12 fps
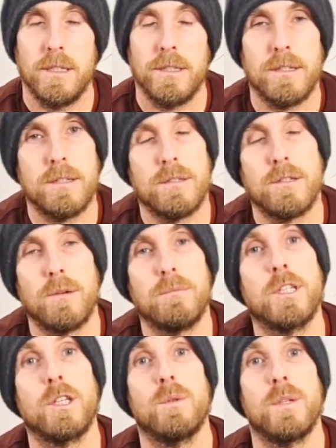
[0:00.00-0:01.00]
This is
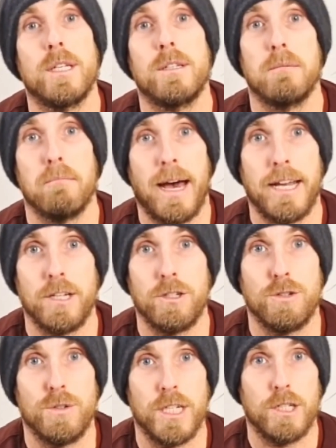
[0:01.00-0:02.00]
something you need to manage.
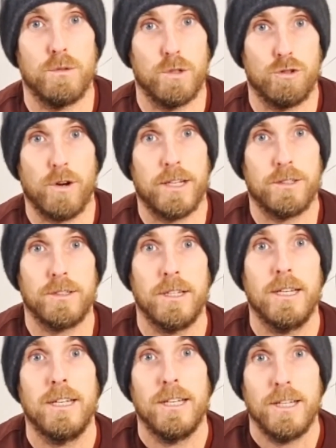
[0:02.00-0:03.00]
You need to address
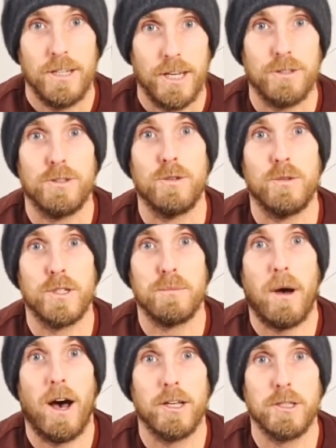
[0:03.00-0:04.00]
as soon as
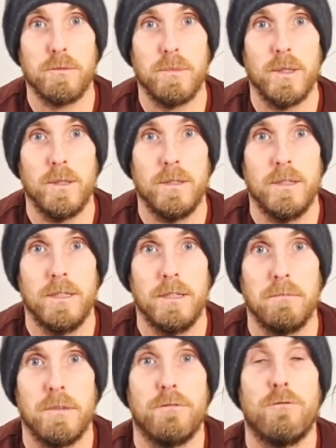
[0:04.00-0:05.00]
possible
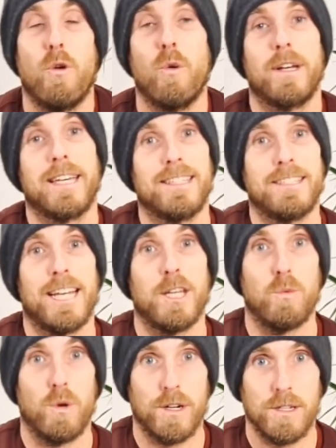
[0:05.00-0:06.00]
before it gets any
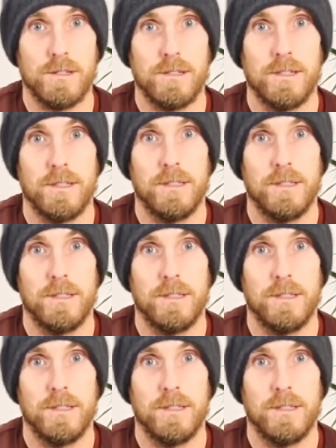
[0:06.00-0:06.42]
worse.